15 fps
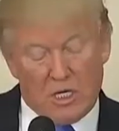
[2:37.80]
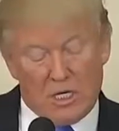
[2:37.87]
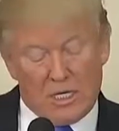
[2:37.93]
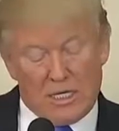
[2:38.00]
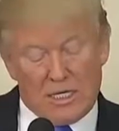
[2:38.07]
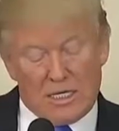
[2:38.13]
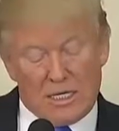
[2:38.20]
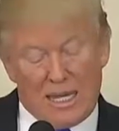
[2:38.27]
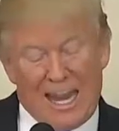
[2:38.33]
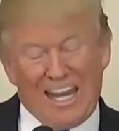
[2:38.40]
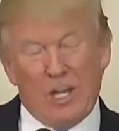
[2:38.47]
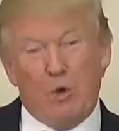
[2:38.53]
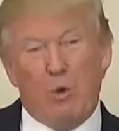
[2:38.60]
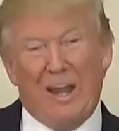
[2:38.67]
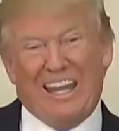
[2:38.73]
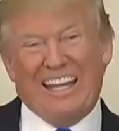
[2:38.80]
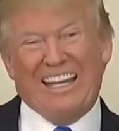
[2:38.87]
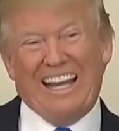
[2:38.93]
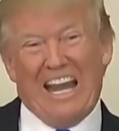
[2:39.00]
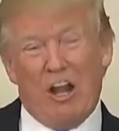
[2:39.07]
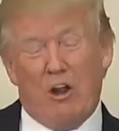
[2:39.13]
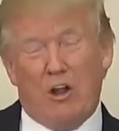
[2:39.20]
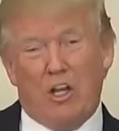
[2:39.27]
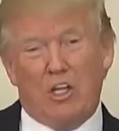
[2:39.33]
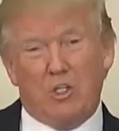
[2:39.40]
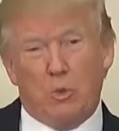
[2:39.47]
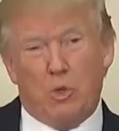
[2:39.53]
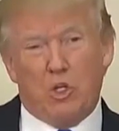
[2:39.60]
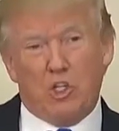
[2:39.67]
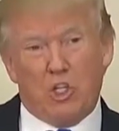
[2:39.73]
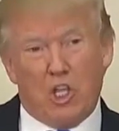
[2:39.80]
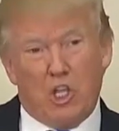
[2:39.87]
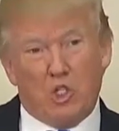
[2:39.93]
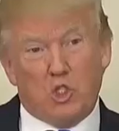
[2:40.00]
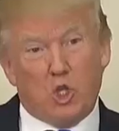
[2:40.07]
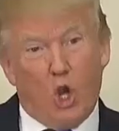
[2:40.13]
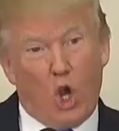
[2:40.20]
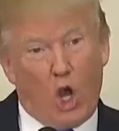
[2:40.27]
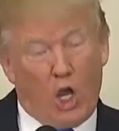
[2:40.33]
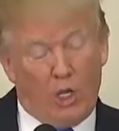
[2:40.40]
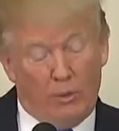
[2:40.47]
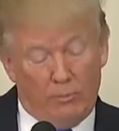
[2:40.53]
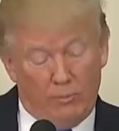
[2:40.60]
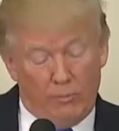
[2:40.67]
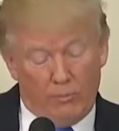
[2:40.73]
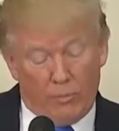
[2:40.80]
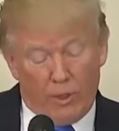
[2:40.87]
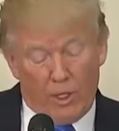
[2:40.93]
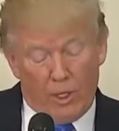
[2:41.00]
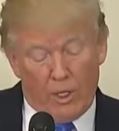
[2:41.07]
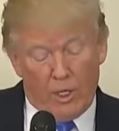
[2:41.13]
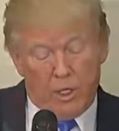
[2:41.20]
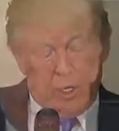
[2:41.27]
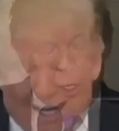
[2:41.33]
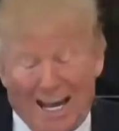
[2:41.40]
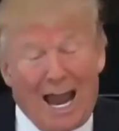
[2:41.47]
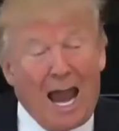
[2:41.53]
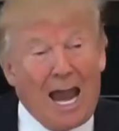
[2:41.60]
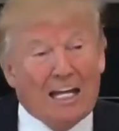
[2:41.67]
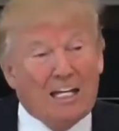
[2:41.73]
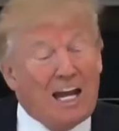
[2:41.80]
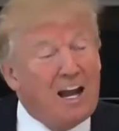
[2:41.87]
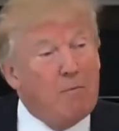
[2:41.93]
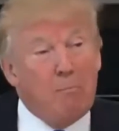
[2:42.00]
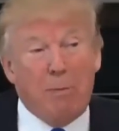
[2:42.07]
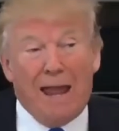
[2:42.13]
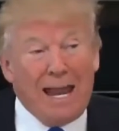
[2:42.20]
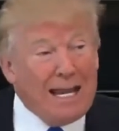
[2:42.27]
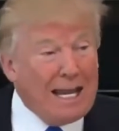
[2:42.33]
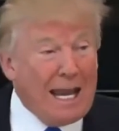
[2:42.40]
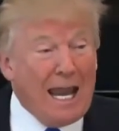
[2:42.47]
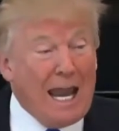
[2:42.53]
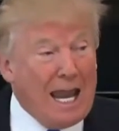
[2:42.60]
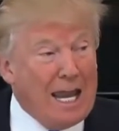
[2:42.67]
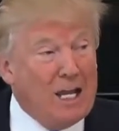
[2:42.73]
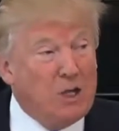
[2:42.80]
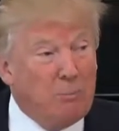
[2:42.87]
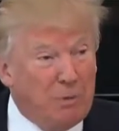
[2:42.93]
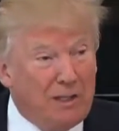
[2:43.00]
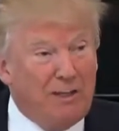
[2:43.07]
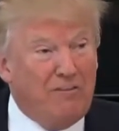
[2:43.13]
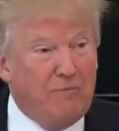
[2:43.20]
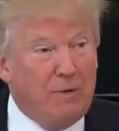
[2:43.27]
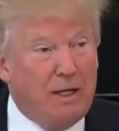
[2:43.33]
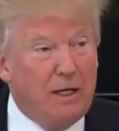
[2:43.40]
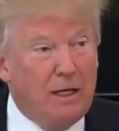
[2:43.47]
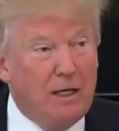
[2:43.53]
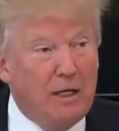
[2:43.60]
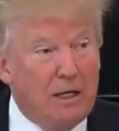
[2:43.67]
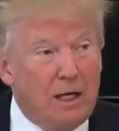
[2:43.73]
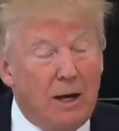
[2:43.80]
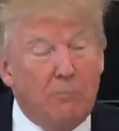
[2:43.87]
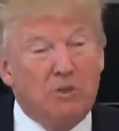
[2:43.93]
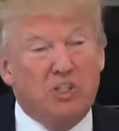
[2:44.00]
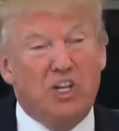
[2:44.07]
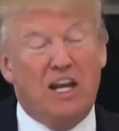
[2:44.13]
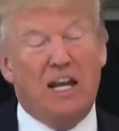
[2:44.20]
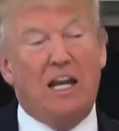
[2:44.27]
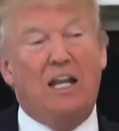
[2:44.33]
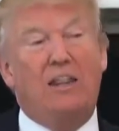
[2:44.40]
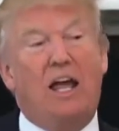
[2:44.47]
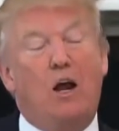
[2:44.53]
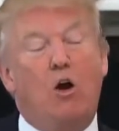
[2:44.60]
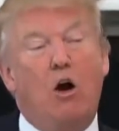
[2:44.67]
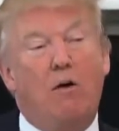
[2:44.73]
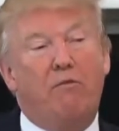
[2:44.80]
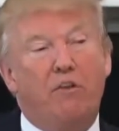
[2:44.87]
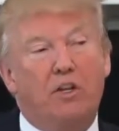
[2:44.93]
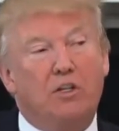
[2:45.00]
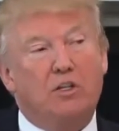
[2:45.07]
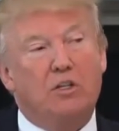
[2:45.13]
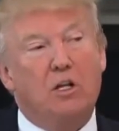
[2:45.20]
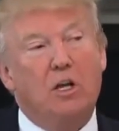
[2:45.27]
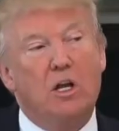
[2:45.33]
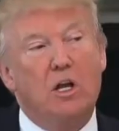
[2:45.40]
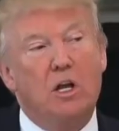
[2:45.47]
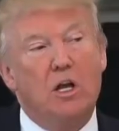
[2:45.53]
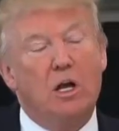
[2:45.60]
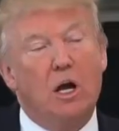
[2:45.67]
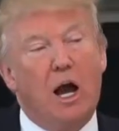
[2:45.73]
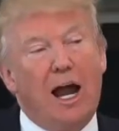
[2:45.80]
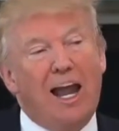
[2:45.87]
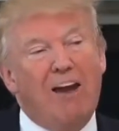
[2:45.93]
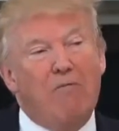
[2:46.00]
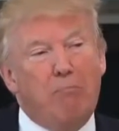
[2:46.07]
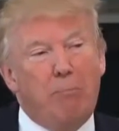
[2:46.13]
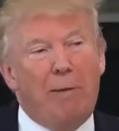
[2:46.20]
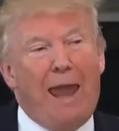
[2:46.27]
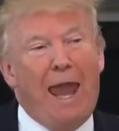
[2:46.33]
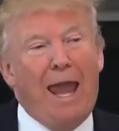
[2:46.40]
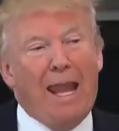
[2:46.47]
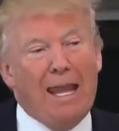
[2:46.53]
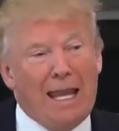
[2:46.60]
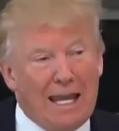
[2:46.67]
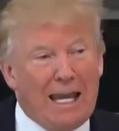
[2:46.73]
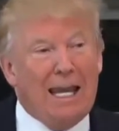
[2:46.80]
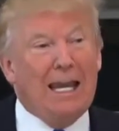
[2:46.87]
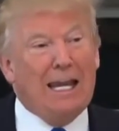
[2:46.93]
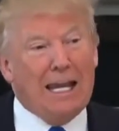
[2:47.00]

looming over this administration. Because as we have been reporting, if the president somehow gets rid of Jeff Sessions as attorney general, the president would be in a position to